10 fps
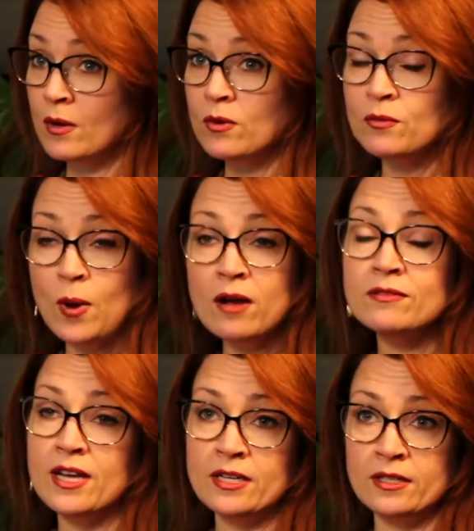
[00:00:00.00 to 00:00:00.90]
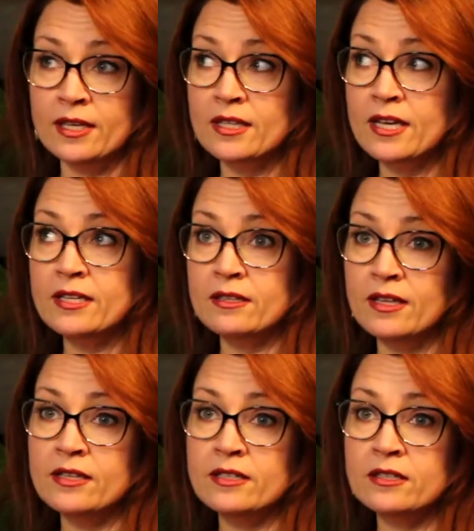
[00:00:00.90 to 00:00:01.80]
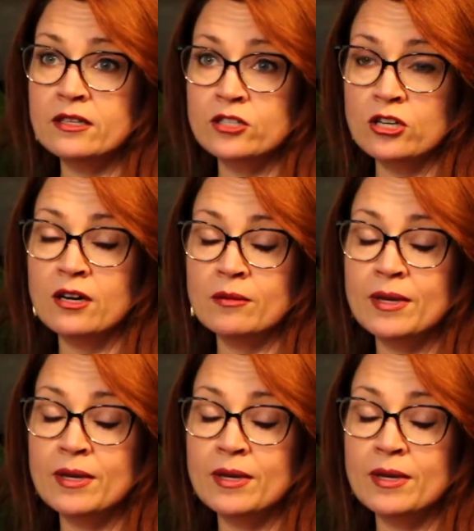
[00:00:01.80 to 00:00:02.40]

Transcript: well vetted, like they did their job,